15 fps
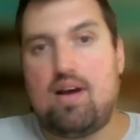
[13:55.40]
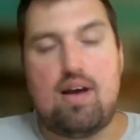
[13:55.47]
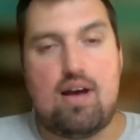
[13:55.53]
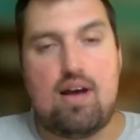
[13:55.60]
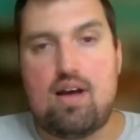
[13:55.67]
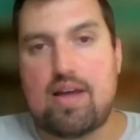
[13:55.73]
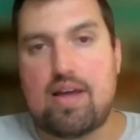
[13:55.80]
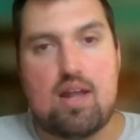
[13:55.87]

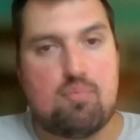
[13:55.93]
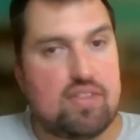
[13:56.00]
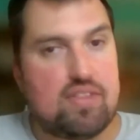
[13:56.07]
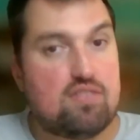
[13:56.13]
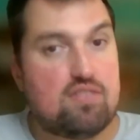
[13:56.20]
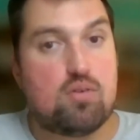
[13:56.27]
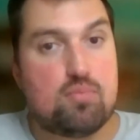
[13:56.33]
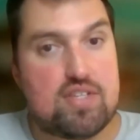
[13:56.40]

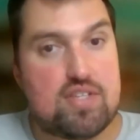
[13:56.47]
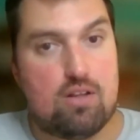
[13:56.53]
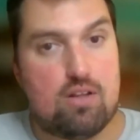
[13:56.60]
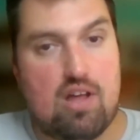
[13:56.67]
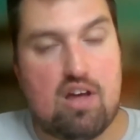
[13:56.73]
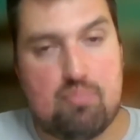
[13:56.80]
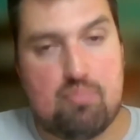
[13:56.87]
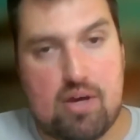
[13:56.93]
But this one was
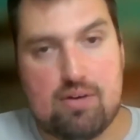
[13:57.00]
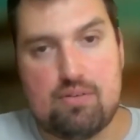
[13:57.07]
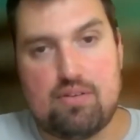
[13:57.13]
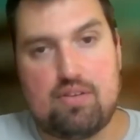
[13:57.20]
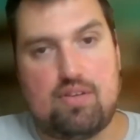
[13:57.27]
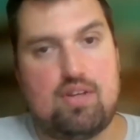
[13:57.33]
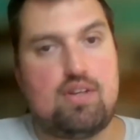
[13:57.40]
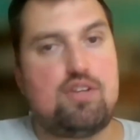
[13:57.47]
held off better
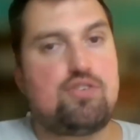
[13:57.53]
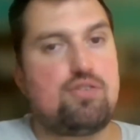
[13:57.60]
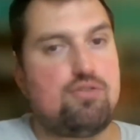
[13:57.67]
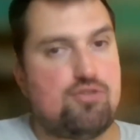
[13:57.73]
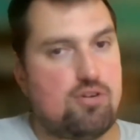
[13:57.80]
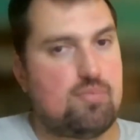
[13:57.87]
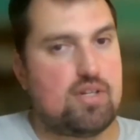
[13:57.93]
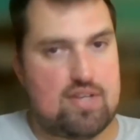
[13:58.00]
than the
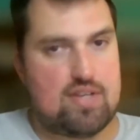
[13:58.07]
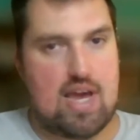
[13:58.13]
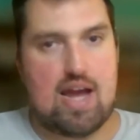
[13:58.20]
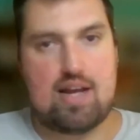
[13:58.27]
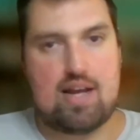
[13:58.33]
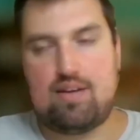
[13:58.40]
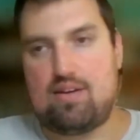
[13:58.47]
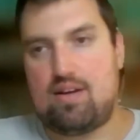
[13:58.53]
initial German
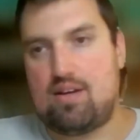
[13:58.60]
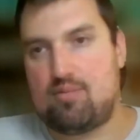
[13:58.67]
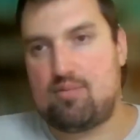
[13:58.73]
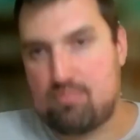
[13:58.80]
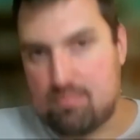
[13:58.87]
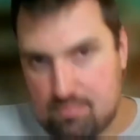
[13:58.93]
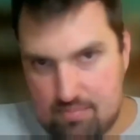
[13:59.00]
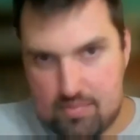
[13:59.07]
attack.
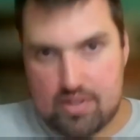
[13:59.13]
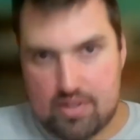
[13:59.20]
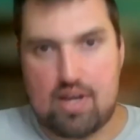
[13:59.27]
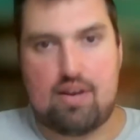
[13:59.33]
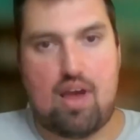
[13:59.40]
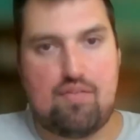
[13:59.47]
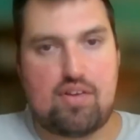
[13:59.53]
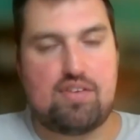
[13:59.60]

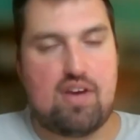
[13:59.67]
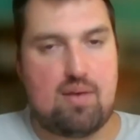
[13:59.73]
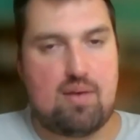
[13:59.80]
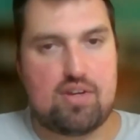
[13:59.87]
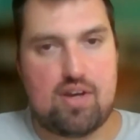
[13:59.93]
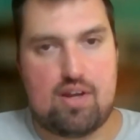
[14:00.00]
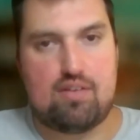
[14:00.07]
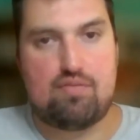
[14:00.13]
Having time
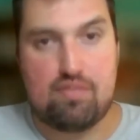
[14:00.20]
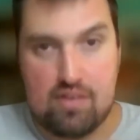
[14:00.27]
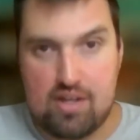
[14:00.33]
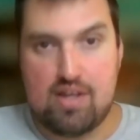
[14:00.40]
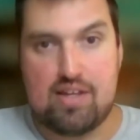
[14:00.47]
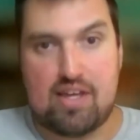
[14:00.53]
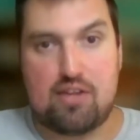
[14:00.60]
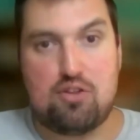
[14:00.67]
to kind of
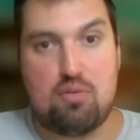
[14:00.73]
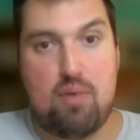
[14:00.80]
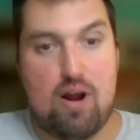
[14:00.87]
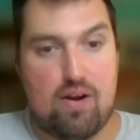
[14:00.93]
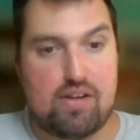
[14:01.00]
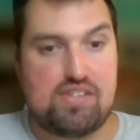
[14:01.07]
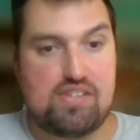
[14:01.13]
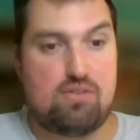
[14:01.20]
get their
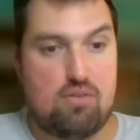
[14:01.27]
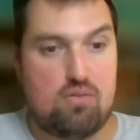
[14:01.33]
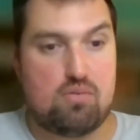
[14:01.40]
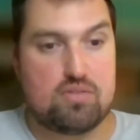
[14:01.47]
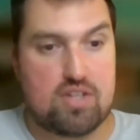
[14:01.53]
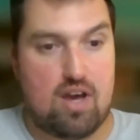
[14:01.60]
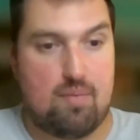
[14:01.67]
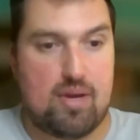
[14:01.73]
bearings and know
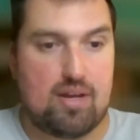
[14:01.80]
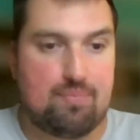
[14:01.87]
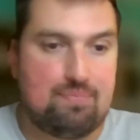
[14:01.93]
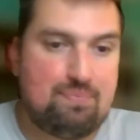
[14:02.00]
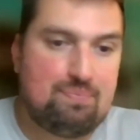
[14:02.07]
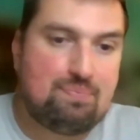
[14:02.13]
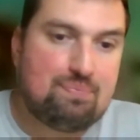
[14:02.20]
what was coming.